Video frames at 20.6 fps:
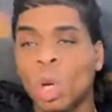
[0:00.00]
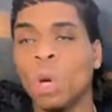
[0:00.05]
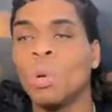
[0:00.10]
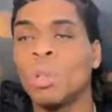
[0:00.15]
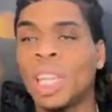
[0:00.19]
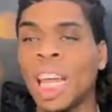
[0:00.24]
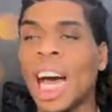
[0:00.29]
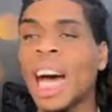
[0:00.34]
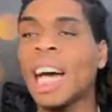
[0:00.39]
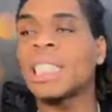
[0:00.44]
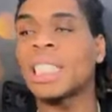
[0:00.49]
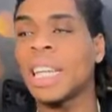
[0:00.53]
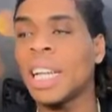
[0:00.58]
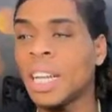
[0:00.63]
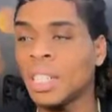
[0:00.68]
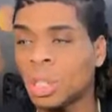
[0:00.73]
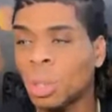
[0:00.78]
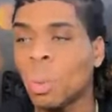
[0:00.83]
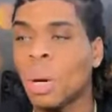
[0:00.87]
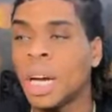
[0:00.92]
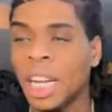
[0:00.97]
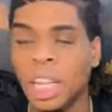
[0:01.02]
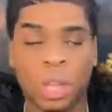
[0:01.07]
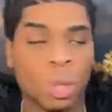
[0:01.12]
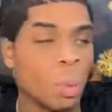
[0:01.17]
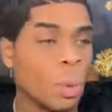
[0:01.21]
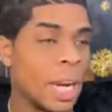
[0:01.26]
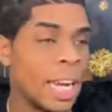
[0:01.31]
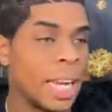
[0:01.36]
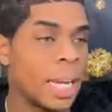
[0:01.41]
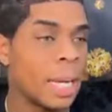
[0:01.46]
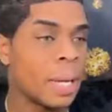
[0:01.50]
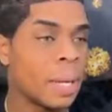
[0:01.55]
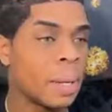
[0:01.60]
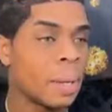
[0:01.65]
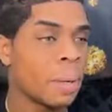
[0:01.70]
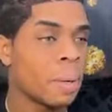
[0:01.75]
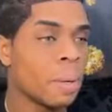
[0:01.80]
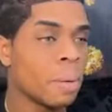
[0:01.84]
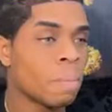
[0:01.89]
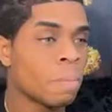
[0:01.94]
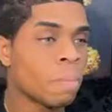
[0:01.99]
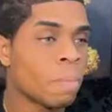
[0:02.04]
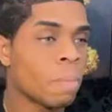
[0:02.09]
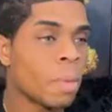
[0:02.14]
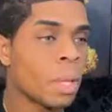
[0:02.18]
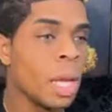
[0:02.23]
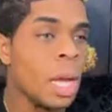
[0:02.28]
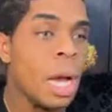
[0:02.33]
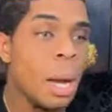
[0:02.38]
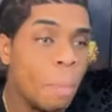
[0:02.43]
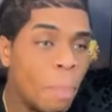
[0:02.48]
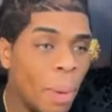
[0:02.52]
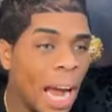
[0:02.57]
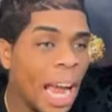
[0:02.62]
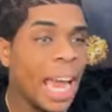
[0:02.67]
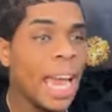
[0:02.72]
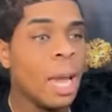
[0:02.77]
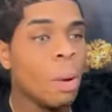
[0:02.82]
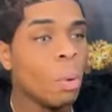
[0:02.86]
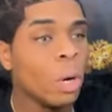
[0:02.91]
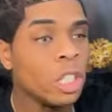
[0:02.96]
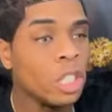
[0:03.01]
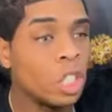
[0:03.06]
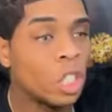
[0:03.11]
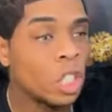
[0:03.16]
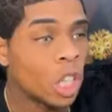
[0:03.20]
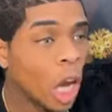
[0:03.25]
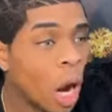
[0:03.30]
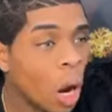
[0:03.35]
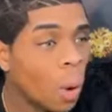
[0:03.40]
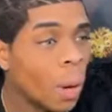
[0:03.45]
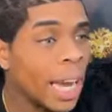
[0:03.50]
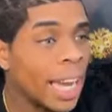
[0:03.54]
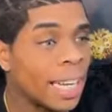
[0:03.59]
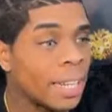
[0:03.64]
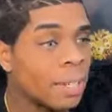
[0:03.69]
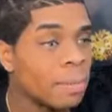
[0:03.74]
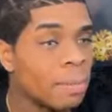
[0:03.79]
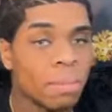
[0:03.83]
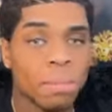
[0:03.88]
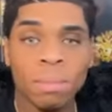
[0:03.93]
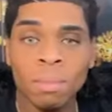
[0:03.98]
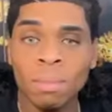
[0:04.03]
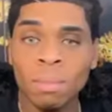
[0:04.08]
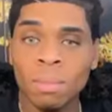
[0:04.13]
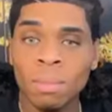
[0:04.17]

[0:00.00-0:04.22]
2023. But he was sowing